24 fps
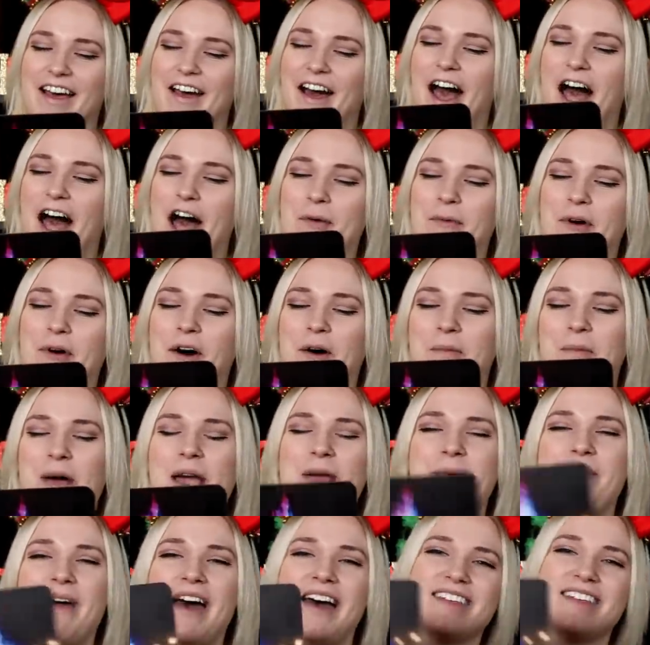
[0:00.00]
All
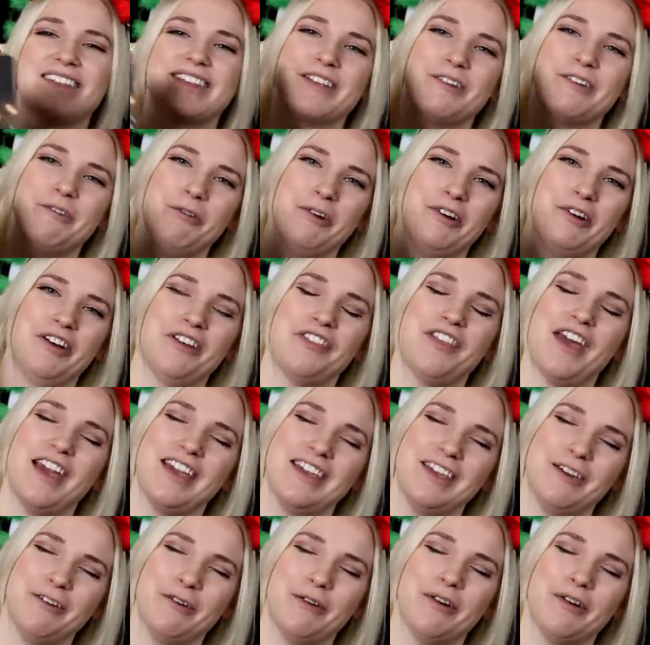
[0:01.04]
my best, Coral.
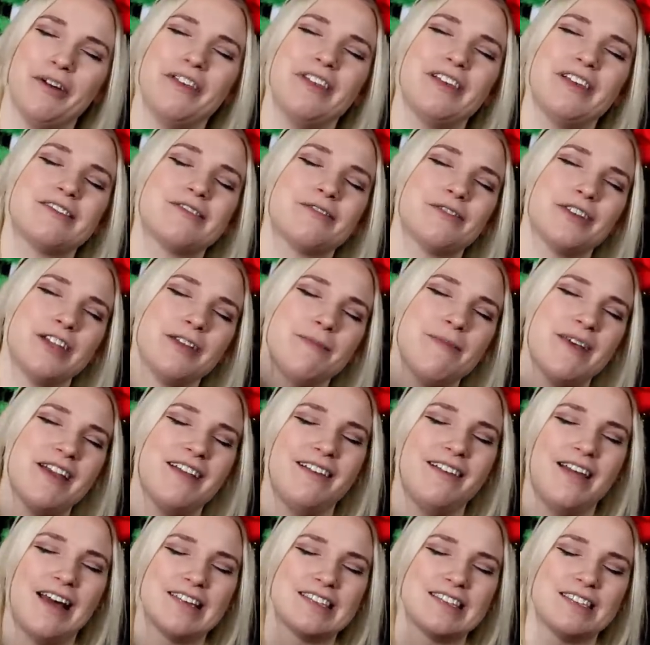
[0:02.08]
Thank you, Coral. This really meant
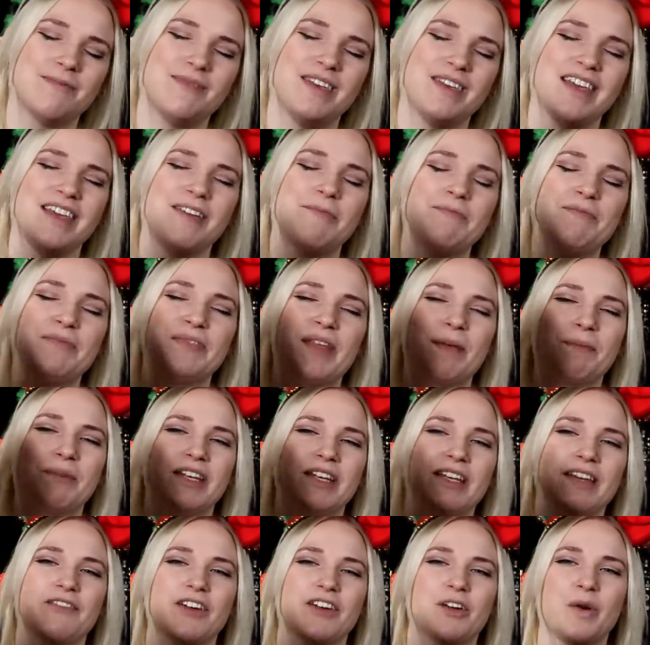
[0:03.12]
a lot to me. I'm going
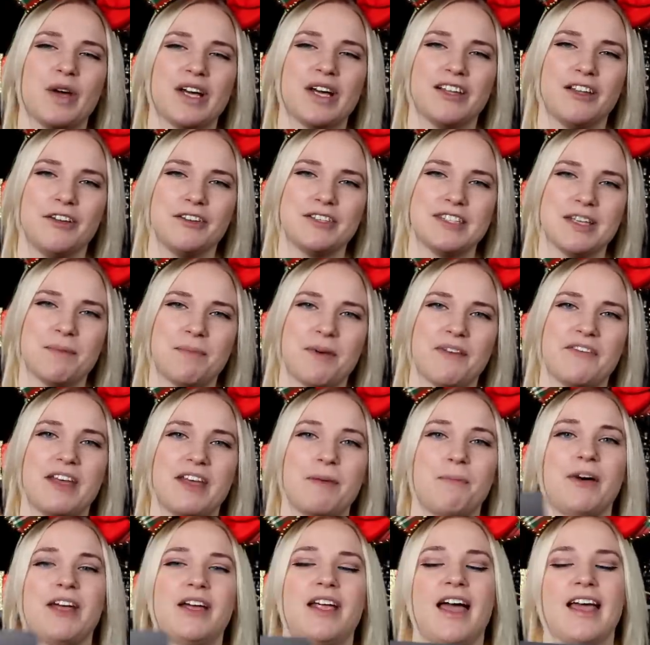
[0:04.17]
to give a quick close-up of
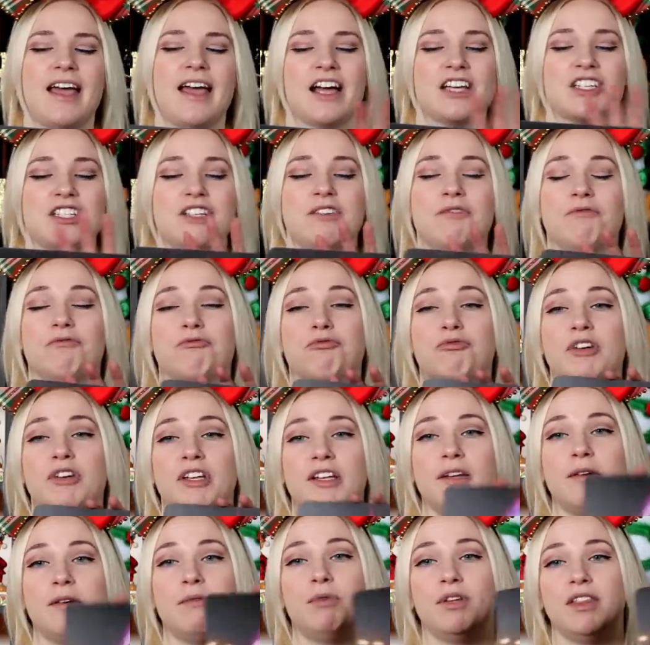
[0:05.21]
it, but I actually
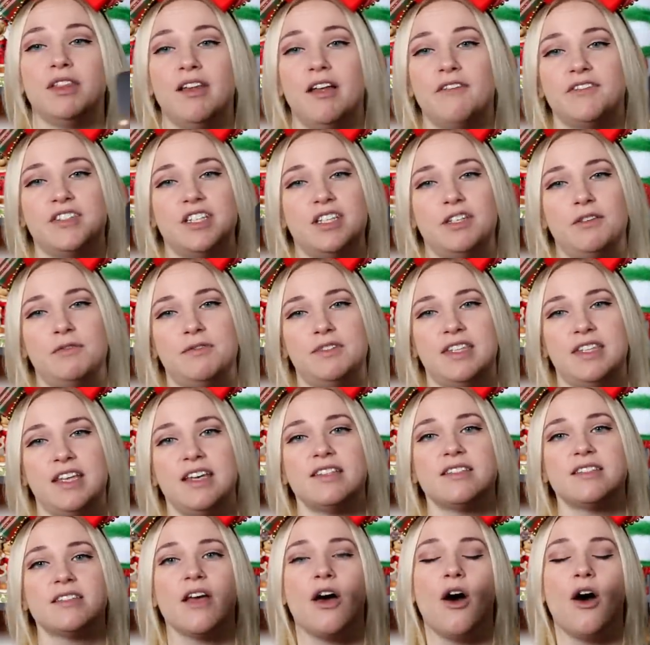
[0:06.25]
really would love to use
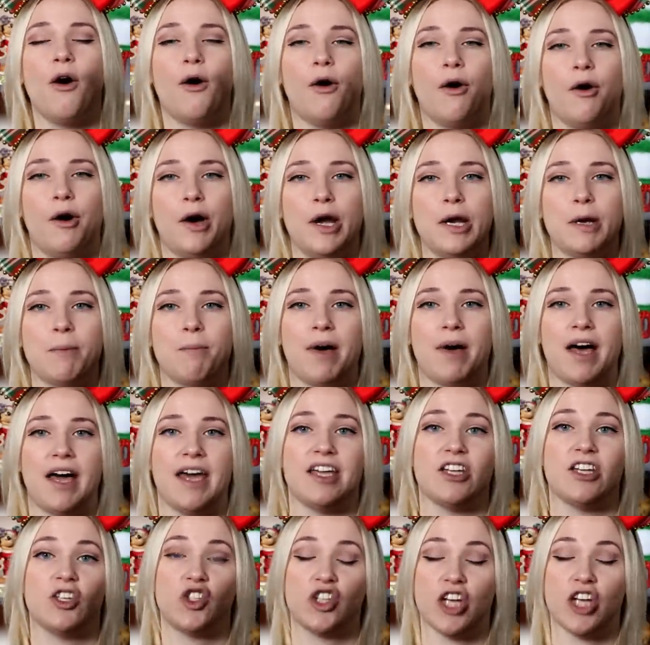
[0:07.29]
this on
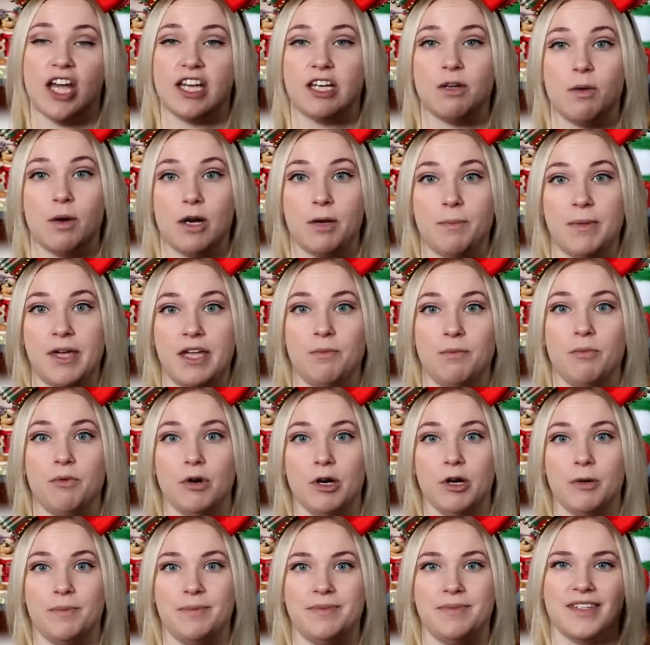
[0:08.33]
my January pin
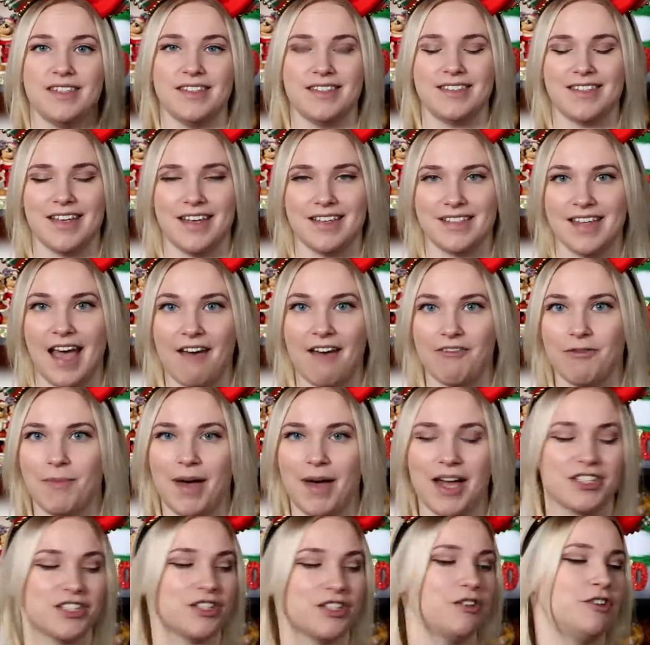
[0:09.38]
board since it says, "Have a
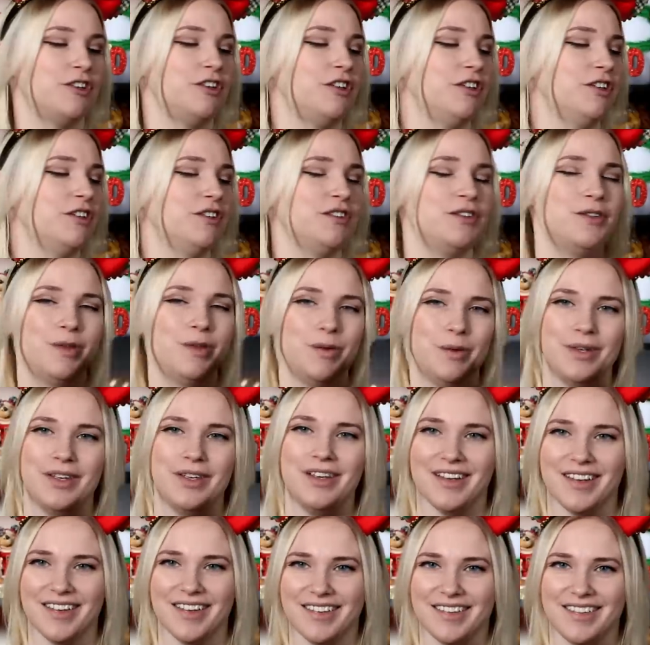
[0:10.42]
magical new
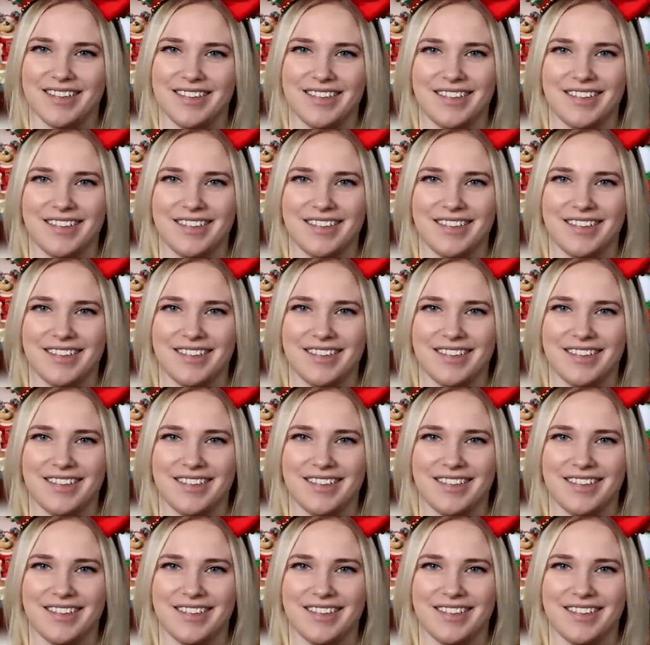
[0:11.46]
year."